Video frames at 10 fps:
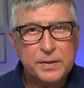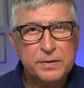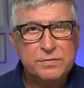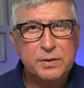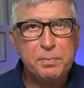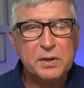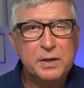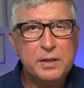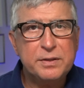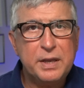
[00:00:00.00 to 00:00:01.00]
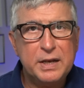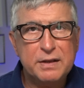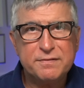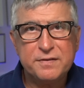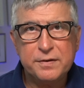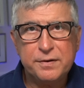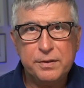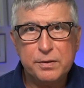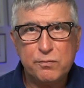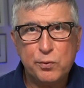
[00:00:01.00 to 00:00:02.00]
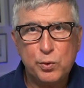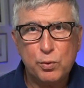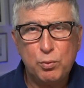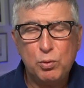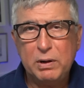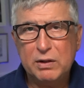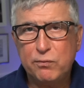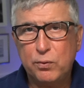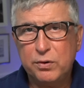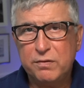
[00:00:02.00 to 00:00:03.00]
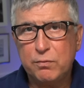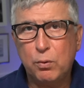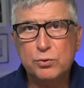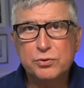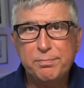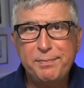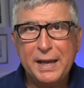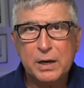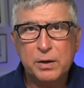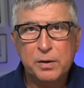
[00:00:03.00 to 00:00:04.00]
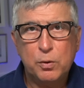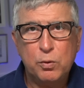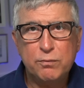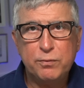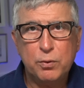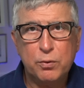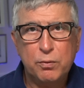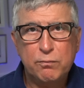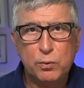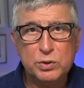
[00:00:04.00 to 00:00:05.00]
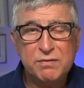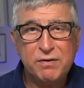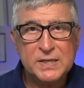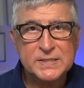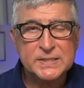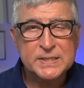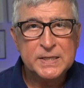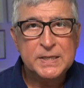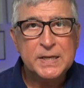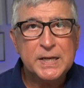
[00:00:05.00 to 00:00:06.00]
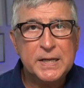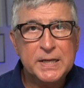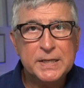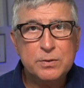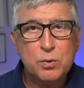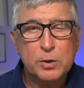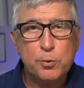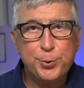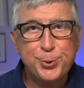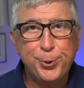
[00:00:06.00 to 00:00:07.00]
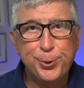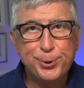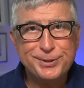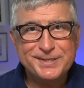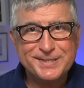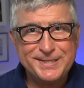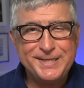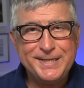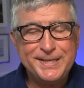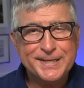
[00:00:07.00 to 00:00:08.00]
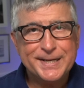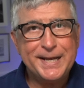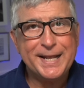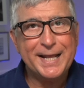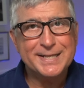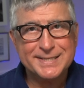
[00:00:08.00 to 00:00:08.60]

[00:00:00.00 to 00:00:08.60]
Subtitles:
Typically, the NFC reader for your mobile phone is on the back of your phone device, and you are going to hold this key against